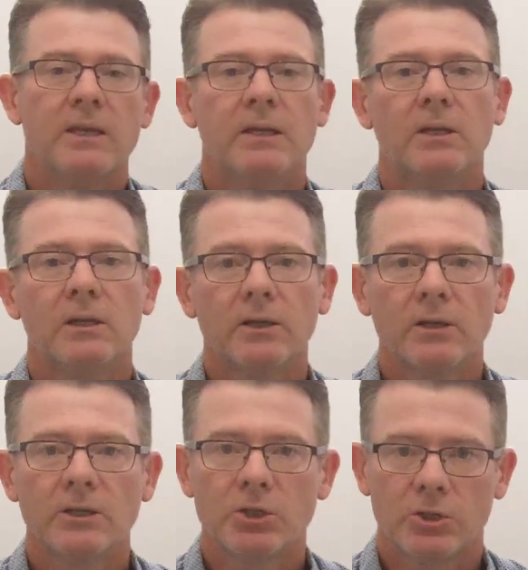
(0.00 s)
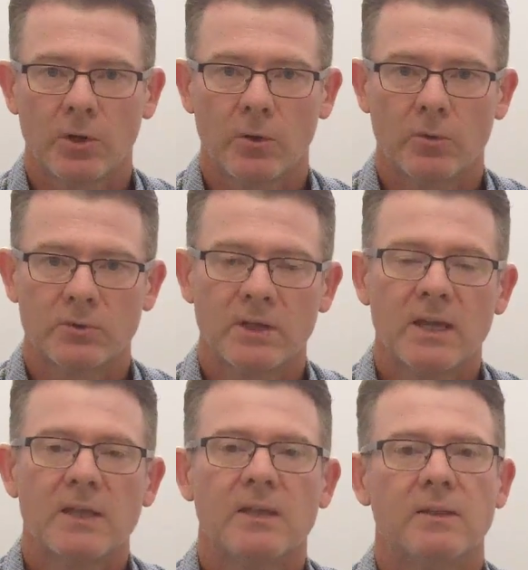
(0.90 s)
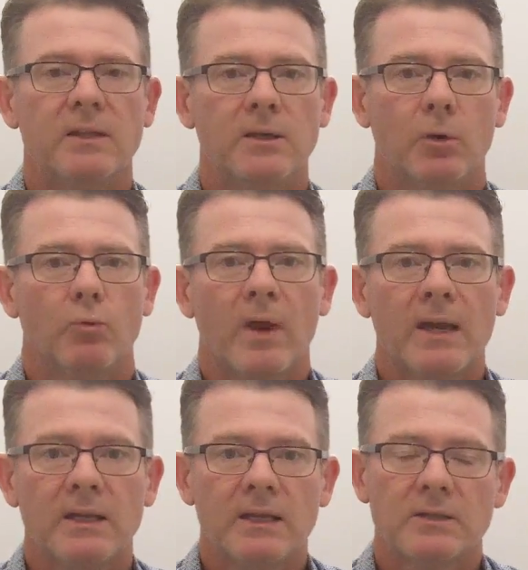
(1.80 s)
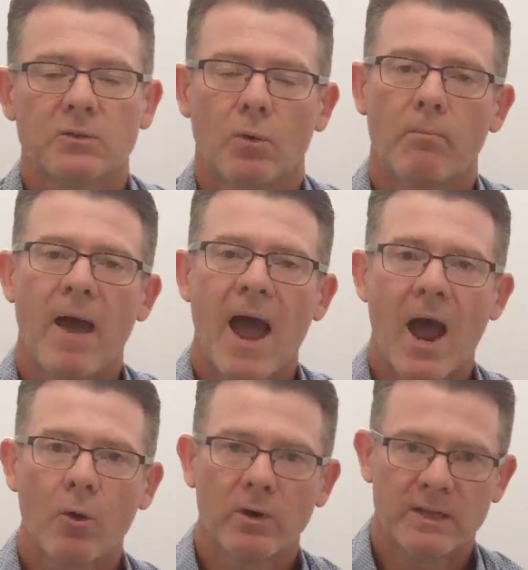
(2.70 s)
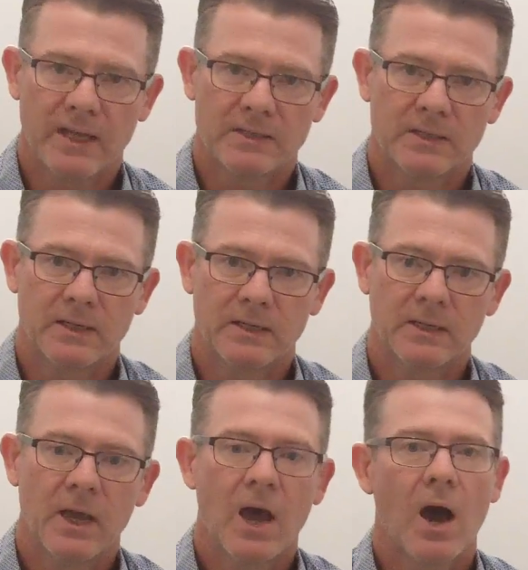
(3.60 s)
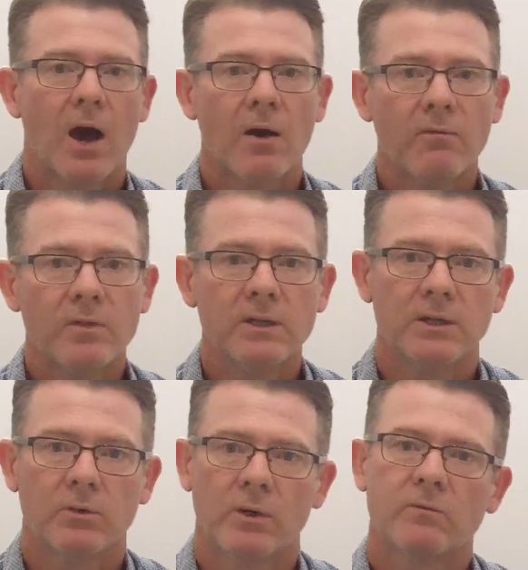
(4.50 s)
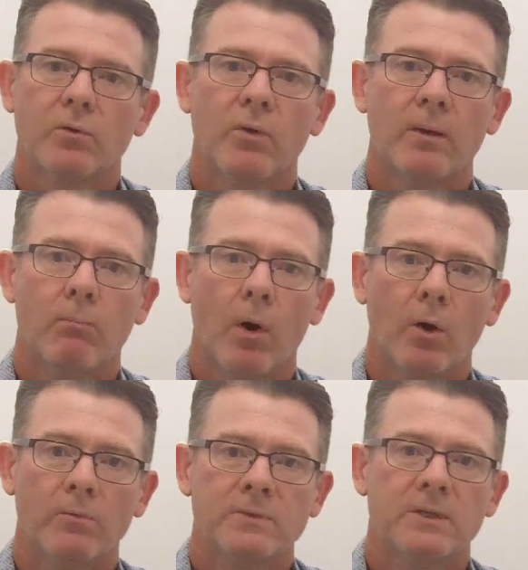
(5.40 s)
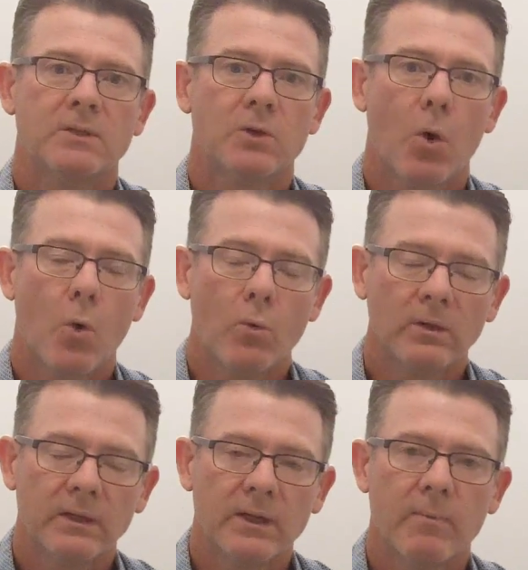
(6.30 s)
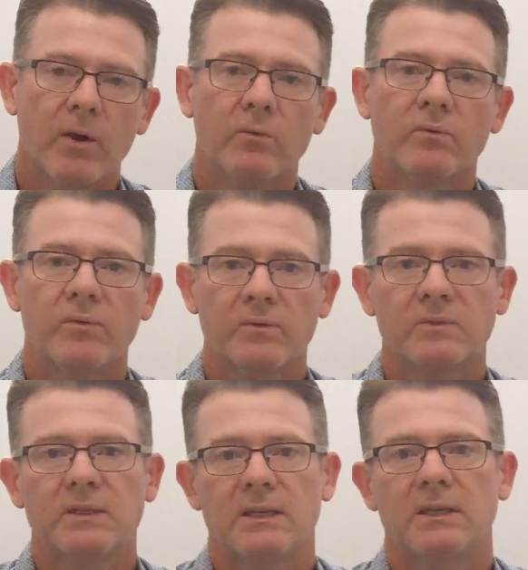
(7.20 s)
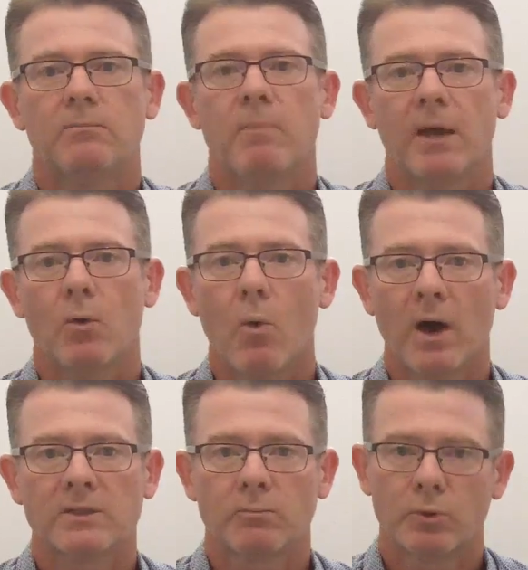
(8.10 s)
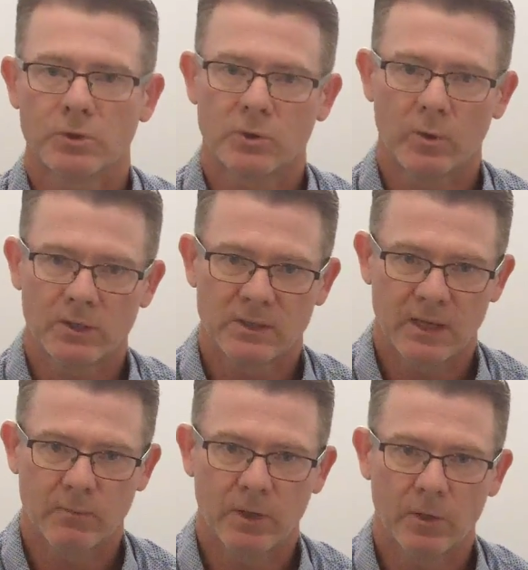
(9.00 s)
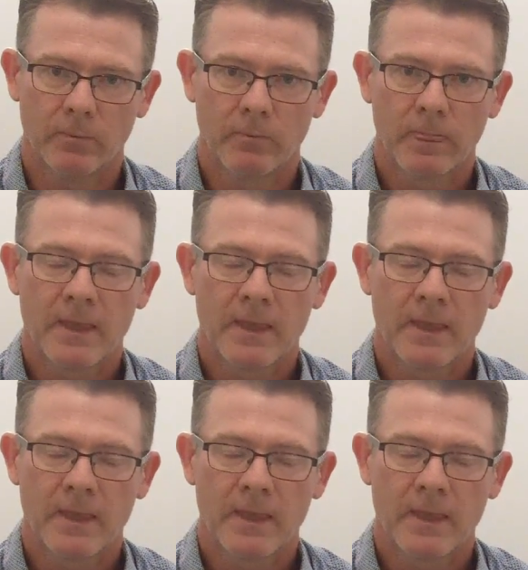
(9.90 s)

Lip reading: he clearly shows that the irradiance or power density of the near-infrared bulbs is only about 15 megawatts per square centimeter.